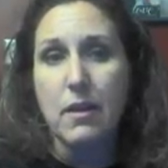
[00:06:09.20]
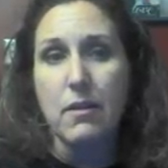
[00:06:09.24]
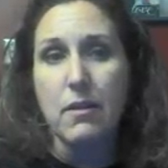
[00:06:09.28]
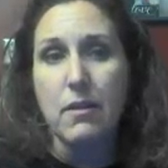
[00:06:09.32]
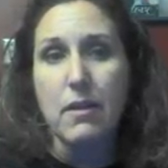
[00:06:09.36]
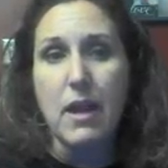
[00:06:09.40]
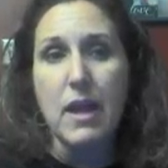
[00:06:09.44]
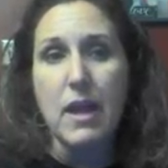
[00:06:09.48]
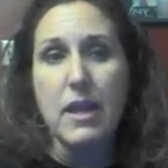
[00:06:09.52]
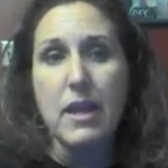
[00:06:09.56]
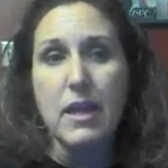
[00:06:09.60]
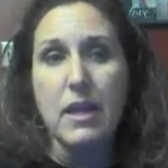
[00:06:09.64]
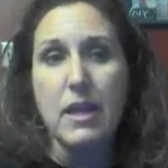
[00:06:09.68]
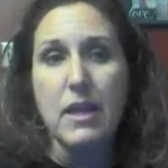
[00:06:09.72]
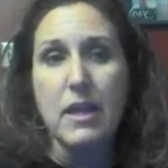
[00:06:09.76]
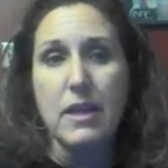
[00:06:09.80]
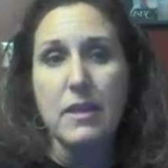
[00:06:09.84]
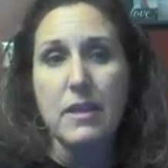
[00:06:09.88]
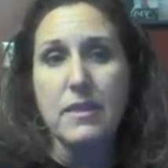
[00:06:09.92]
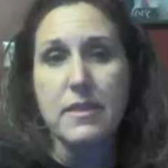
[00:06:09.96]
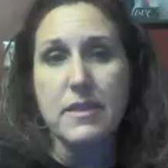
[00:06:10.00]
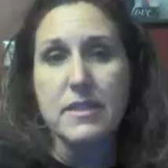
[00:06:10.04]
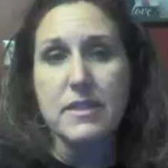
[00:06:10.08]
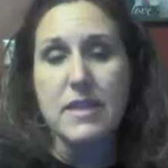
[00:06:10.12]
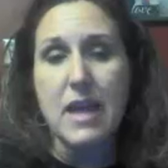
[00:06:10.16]
all right,
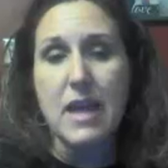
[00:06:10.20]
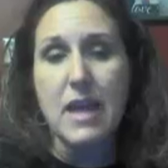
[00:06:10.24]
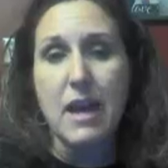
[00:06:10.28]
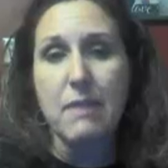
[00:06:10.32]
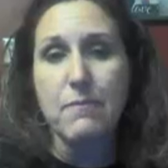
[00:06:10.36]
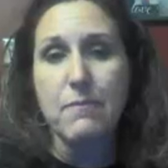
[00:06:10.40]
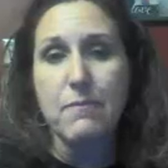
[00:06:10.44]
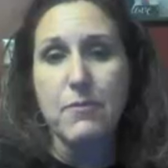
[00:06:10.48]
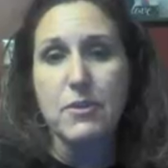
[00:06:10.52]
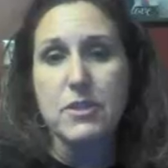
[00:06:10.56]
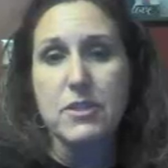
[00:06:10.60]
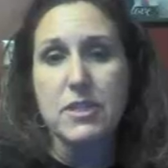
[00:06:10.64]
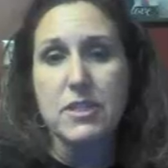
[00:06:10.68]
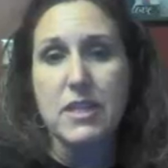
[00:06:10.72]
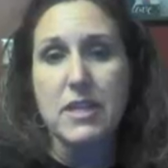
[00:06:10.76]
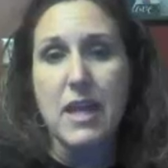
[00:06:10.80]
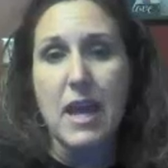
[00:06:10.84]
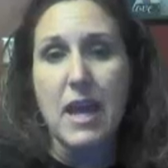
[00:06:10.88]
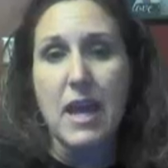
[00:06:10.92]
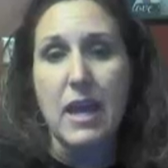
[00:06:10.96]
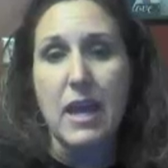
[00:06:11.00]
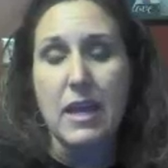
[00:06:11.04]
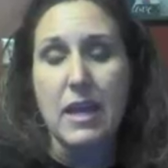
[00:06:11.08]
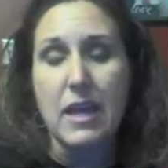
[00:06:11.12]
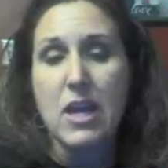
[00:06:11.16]
in the tab for
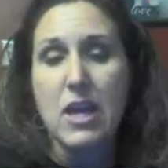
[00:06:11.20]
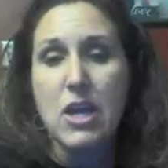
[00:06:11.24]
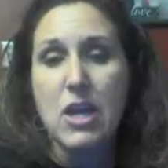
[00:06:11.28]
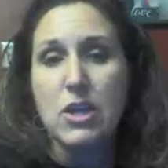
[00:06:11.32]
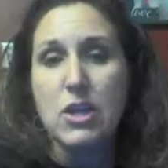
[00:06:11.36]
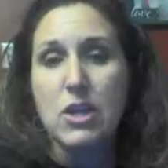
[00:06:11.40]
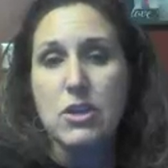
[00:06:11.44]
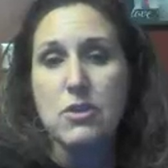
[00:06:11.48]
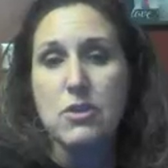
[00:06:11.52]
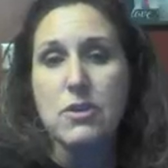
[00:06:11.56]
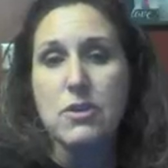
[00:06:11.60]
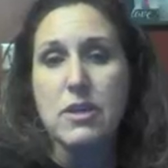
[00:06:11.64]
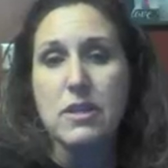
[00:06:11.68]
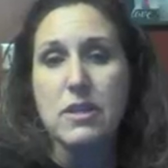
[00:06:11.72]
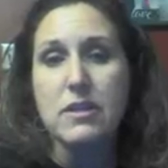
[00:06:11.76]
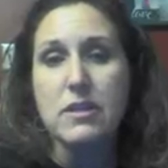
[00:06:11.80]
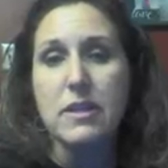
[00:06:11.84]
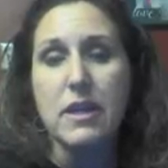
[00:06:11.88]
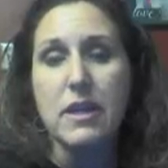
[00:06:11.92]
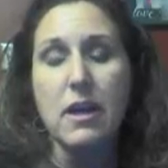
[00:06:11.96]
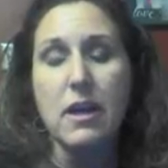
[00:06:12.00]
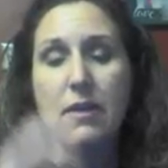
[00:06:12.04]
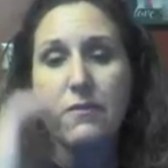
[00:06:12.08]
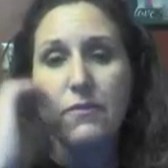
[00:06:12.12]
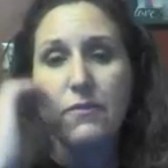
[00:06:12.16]
today. You can
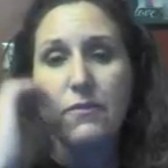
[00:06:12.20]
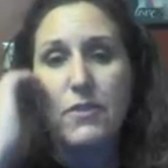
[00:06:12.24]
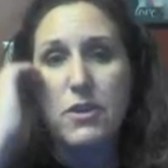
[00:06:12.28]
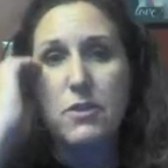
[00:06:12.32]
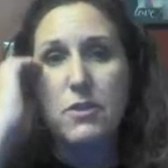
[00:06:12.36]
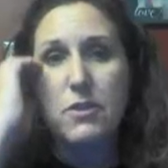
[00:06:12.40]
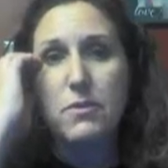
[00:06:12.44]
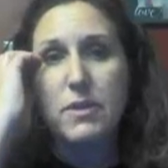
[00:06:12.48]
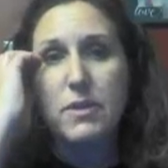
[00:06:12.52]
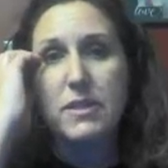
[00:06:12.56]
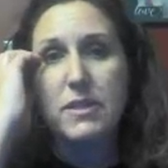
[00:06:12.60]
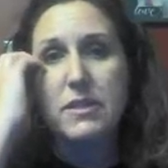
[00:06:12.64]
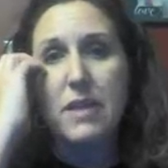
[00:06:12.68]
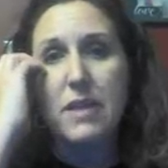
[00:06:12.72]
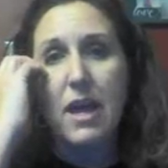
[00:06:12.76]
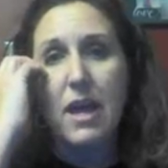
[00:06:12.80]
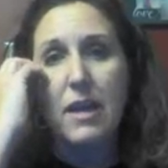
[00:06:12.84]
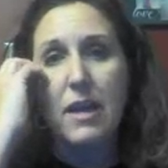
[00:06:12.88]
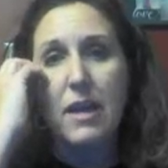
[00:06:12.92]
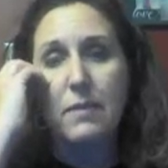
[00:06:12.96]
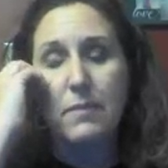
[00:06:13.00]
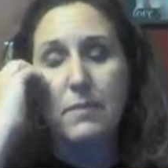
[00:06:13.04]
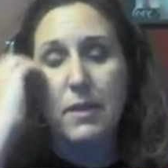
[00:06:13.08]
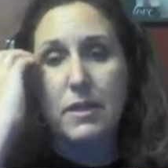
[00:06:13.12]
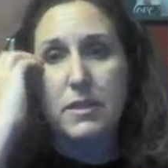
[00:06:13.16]
click on View
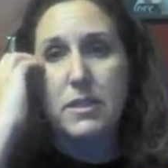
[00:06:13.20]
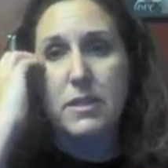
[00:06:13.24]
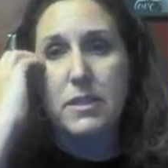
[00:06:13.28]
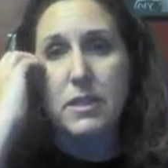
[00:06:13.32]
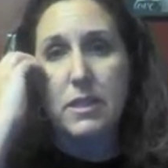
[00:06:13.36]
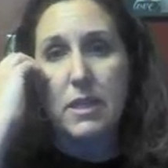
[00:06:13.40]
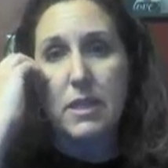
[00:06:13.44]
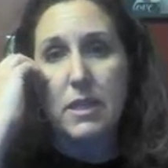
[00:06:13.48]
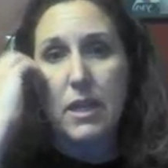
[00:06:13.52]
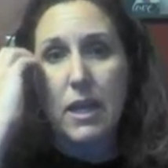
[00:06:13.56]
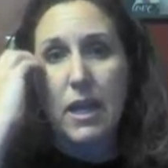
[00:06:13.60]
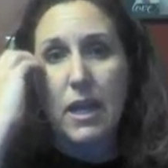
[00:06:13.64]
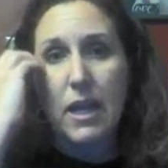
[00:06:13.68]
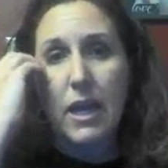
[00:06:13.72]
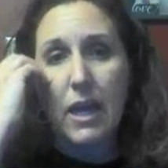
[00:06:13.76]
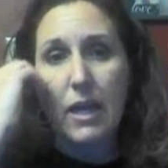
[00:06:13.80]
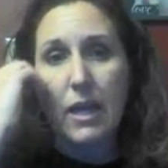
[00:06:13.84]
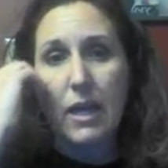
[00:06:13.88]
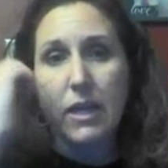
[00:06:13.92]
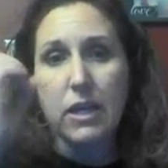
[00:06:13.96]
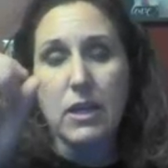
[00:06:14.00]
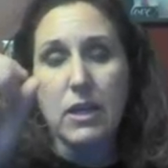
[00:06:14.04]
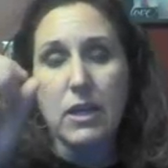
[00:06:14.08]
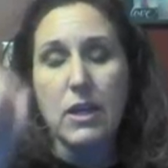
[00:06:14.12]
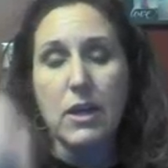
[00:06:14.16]
Assignment,
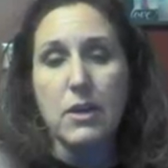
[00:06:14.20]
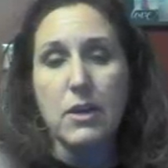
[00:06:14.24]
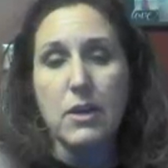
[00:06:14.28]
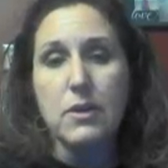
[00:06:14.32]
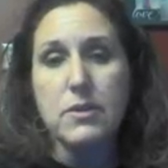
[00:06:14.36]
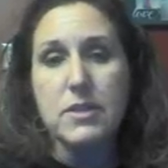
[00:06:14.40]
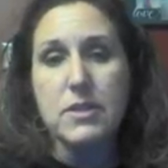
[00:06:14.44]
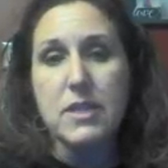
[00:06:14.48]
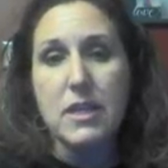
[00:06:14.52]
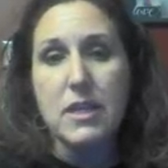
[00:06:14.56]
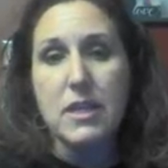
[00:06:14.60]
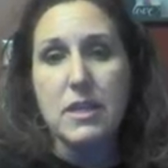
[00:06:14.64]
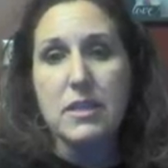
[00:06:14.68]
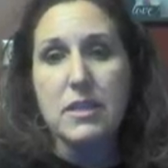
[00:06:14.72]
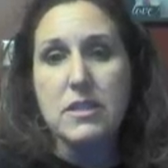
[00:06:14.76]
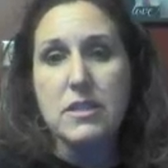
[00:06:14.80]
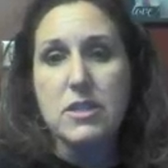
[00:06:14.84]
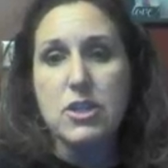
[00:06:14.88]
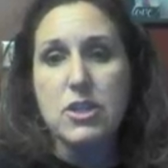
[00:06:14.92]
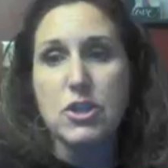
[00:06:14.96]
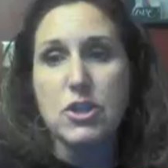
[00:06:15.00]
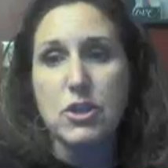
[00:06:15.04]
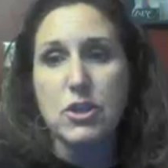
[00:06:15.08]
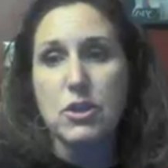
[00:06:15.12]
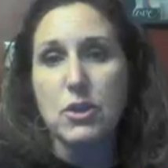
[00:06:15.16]
and it goes
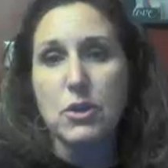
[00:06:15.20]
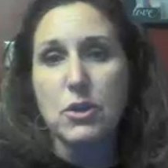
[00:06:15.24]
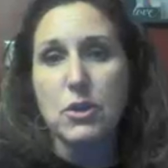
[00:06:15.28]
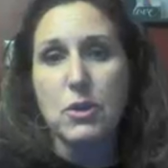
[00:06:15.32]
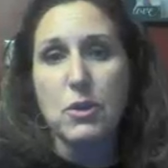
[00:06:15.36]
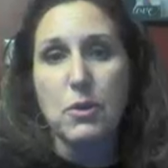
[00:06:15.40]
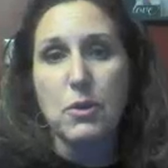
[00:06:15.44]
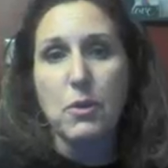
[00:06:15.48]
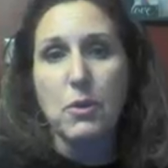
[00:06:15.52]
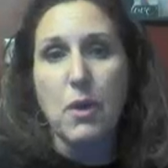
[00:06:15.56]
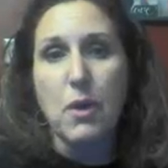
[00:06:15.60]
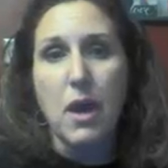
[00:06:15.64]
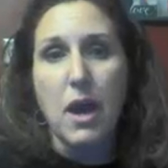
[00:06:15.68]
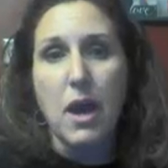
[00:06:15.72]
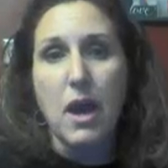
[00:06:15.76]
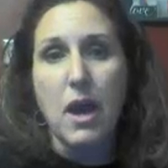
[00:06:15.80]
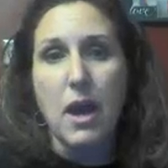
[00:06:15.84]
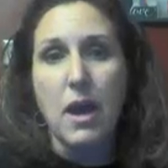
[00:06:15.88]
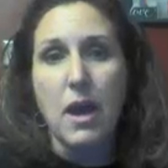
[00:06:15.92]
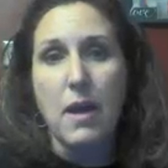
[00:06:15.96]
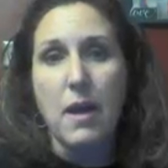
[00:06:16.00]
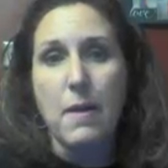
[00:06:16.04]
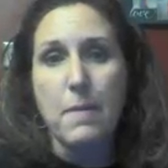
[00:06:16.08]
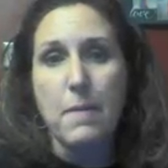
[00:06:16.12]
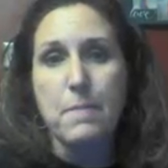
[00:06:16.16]
into,
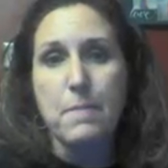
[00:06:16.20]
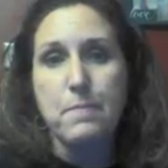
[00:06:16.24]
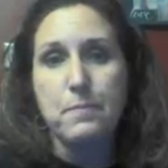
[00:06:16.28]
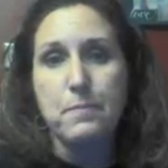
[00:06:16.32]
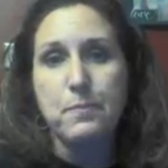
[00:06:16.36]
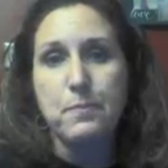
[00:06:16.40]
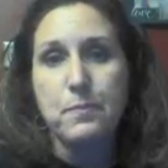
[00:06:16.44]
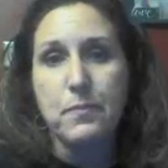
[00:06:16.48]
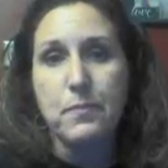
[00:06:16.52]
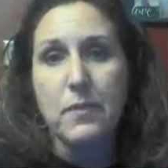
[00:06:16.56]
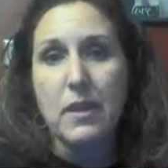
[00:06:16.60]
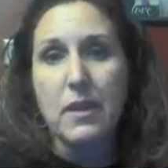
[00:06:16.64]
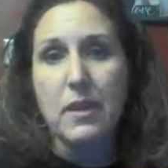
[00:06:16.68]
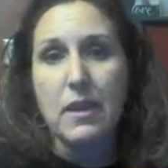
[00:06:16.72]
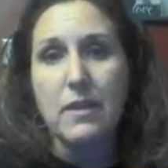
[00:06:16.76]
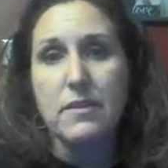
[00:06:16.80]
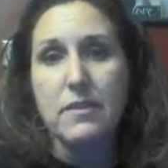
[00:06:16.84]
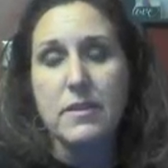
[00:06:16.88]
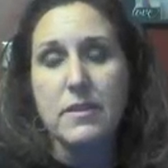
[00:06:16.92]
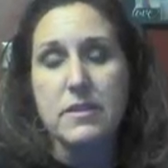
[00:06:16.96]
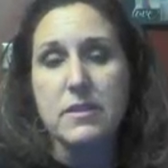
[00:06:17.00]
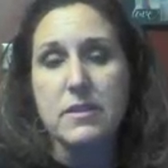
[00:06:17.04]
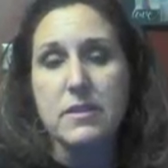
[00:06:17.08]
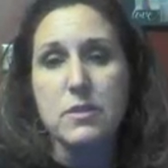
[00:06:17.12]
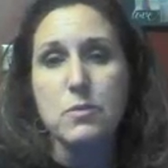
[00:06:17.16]

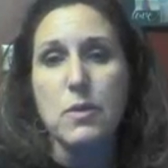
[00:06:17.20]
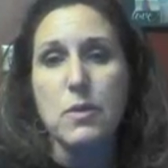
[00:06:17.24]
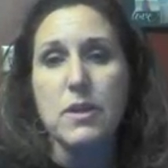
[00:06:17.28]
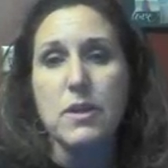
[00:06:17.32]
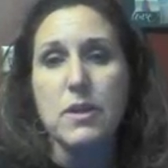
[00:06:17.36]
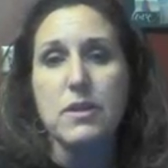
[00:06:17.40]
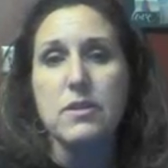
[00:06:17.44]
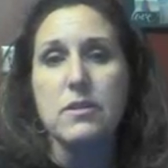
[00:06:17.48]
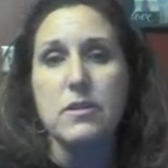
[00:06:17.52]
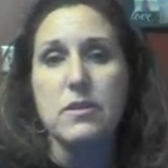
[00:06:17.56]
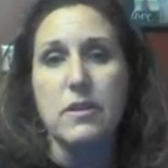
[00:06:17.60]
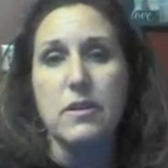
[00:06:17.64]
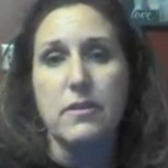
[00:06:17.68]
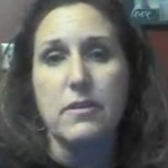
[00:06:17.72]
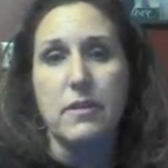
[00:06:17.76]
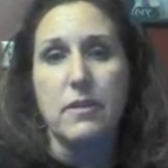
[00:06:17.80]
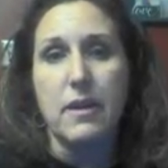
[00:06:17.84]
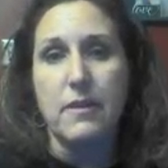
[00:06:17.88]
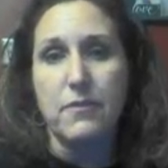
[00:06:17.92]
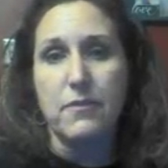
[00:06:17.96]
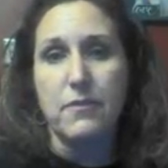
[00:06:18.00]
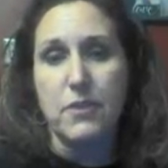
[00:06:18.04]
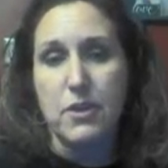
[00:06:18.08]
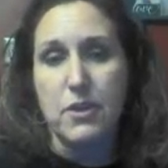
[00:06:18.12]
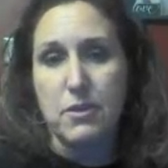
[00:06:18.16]
this is what it'll look
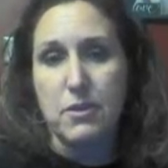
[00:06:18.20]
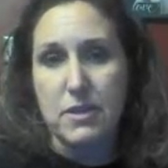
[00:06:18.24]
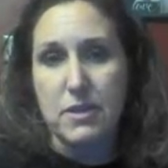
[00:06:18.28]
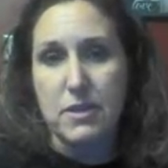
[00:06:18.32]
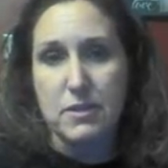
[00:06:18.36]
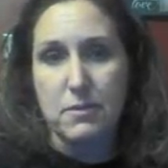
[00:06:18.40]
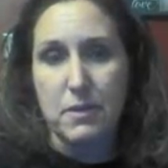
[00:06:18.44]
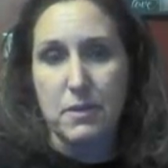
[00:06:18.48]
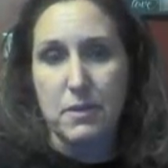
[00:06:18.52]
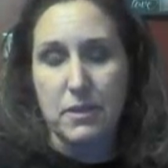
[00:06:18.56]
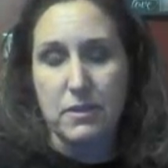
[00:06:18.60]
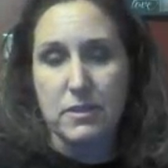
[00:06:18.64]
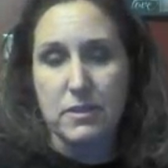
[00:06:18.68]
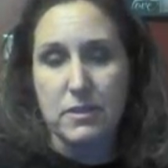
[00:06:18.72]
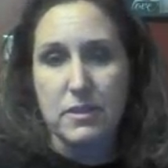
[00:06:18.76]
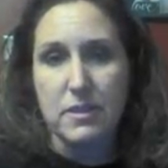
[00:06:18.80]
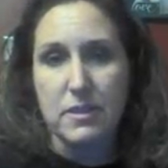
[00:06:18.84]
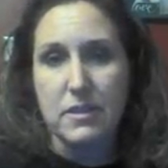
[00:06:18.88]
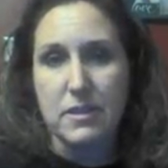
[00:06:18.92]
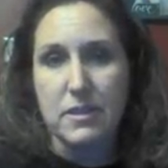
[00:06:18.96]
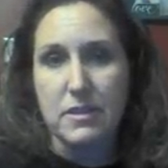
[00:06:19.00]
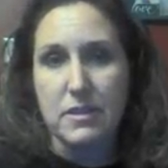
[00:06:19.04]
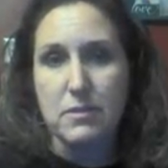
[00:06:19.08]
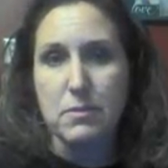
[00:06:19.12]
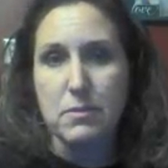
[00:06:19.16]
like for you. That's what it looks
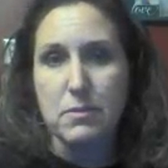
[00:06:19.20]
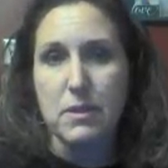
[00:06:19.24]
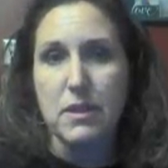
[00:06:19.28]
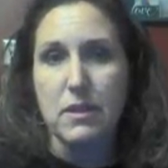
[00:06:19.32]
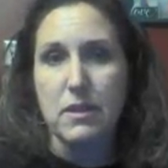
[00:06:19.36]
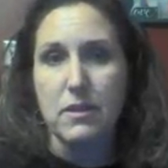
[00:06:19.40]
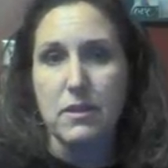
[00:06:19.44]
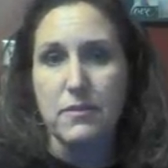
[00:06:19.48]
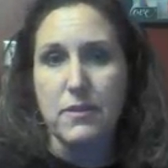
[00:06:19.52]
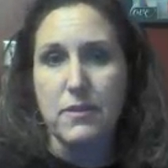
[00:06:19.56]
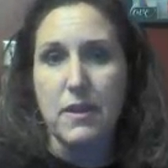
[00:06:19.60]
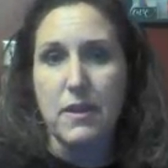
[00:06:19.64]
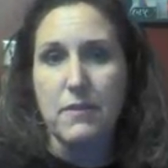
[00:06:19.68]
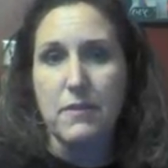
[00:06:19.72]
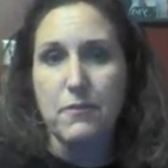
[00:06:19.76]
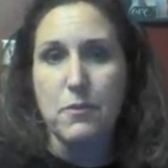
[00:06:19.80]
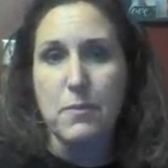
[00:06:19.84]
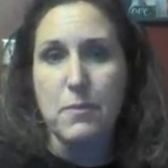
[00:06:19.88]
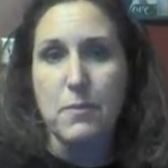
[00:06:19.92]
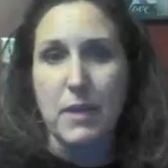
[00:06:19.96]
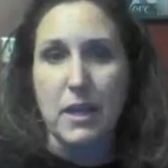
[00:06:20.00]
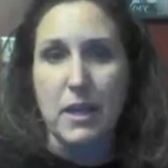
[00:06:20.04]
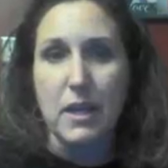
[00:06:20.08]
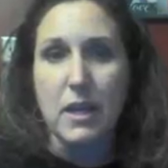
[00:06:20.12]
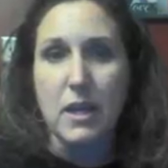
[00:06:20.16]
like. This is what it looks like for
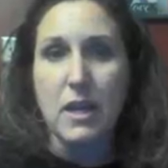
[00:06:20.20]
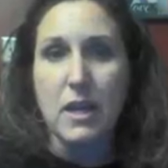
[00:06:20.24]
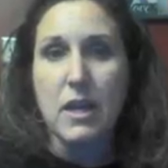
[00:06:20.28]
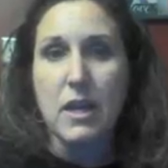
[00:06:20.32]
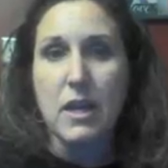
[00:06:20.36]
me.